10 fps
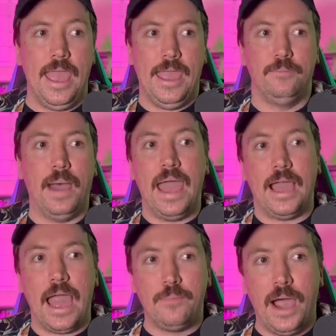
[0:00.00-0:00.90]
And my
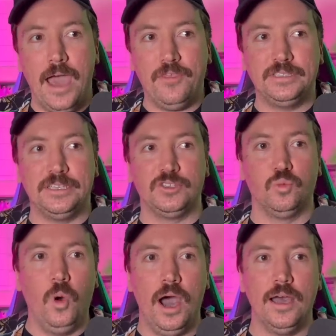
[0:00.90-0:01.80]
hypothesis
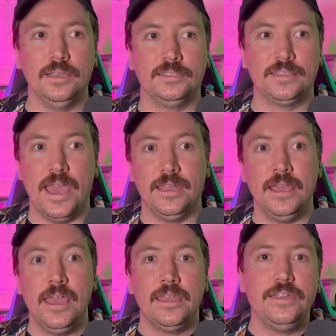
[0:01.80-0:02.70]
was that
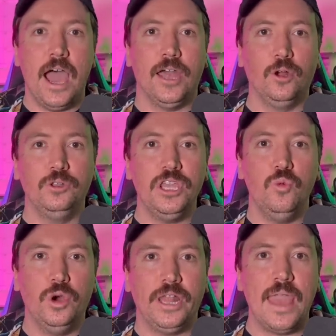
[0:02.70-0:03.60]
not only
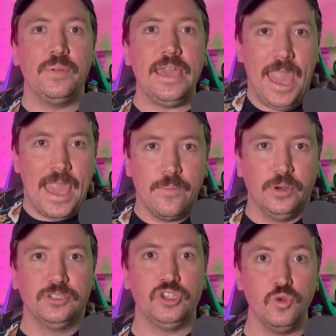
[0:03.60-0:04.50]
would I be
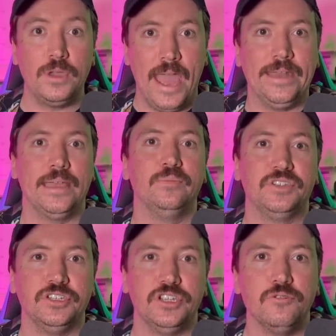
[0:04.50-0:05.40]
able to get him
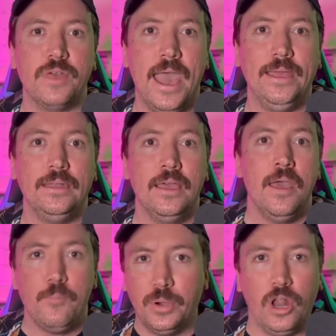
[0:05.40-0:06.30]
to do that,
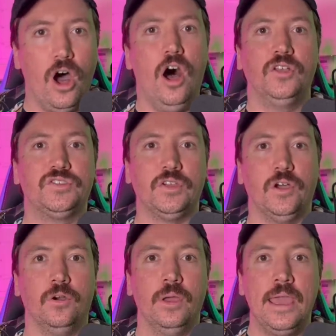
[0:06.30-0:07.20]
but
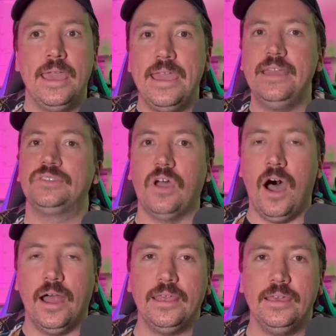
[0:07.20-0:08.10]
also his
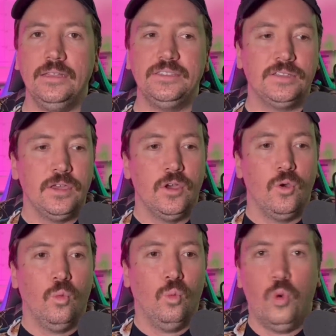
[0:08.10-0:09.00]
audience
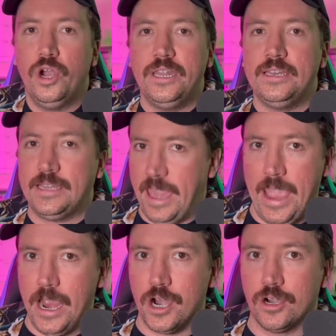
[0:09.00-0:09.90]
wouldn't
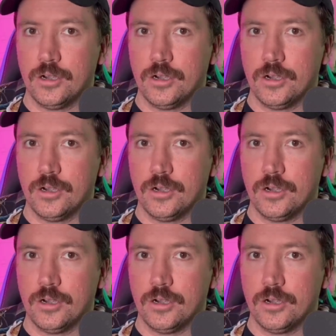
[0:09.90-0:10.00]
care.